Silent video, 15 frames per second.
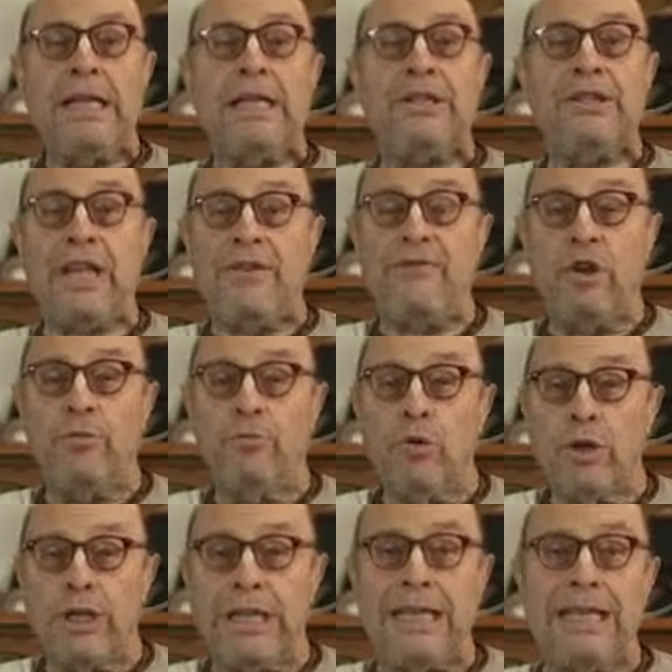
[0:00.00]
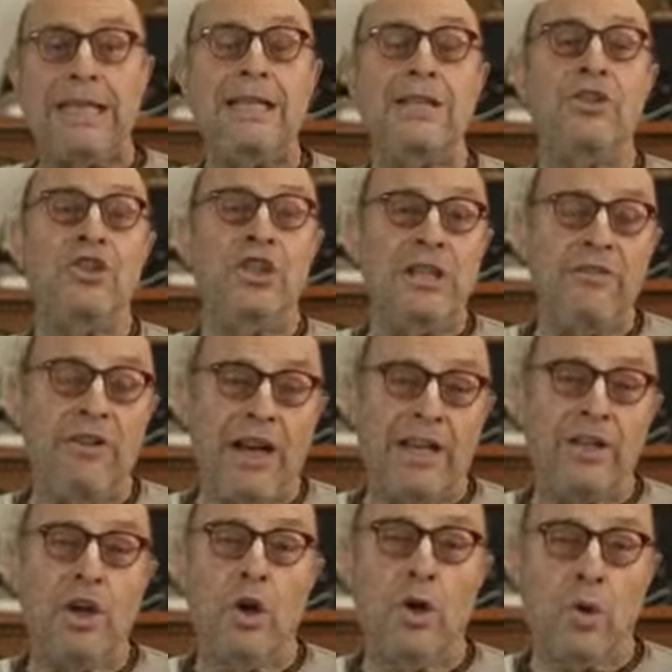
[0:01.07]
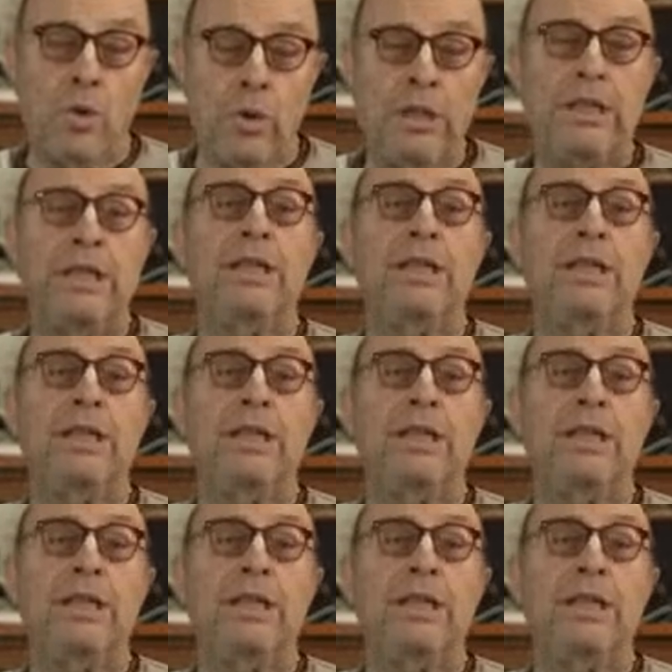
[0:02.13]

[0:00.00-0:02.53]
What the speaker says: sevan mukhihi jivado,